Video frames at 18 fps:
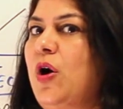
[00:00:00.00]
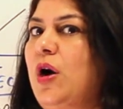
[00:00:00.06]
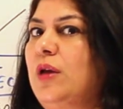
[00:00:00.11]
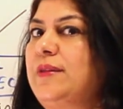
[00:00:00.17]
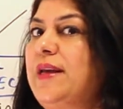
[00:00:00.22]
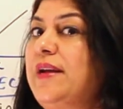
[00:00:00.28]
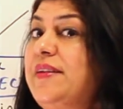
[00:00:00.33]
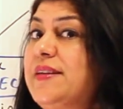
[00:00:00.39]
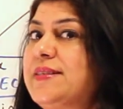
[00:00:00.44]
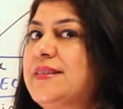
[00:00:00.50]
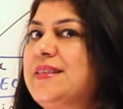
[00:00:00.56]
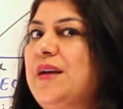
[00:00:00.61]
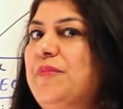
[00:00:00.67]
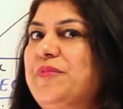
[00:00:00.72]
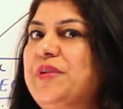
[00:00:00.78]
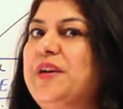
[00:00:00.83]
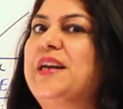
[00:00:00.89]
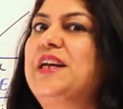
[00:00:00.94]
there is
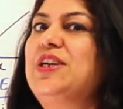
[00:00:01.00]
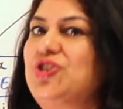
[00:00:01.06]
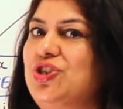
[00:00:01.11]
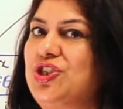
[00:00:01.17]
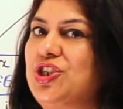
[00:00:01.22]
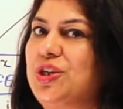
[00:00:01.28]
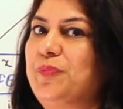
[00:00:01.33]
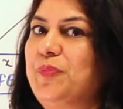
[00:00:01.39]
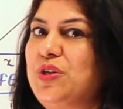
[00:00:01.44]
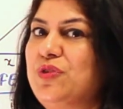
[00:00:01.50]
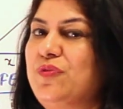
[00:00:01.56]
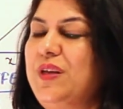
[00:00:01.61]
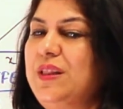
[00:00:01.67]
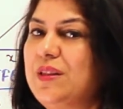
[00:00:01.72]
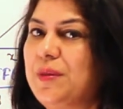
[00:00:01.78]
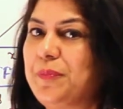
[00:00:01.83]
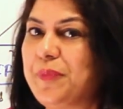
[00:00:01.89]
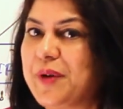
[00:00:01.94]
some relationship
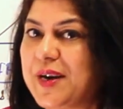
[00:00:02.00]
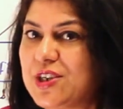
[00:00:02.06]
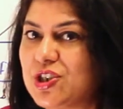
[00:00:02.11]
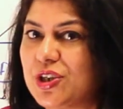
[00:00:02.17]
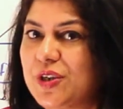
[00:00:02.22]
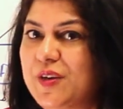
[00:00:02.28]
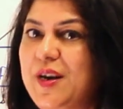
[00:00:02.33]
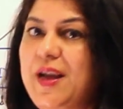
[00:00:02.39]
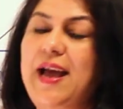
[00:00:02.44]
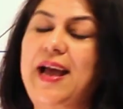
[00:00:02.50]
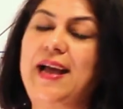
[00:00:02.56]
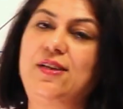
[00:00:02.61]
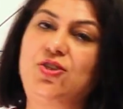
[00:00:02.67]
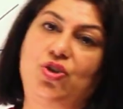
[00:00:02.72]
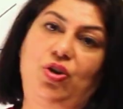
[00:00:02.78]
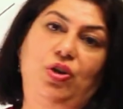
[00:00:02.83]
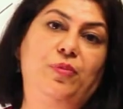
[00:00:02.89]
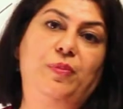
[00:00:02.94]
between the pressure
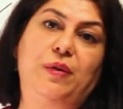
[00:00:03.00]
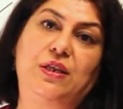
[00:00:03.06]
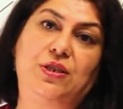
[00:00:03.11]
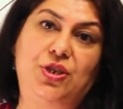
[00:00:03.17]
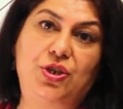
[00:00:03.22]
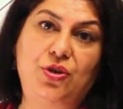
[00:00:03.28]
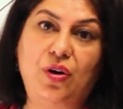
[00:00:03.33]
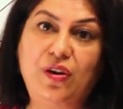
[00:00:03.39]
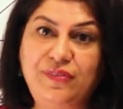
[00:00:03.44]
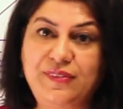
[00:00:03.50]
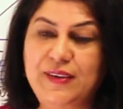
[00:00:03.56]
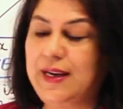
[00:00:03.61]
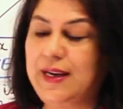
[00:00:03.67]
and solubility of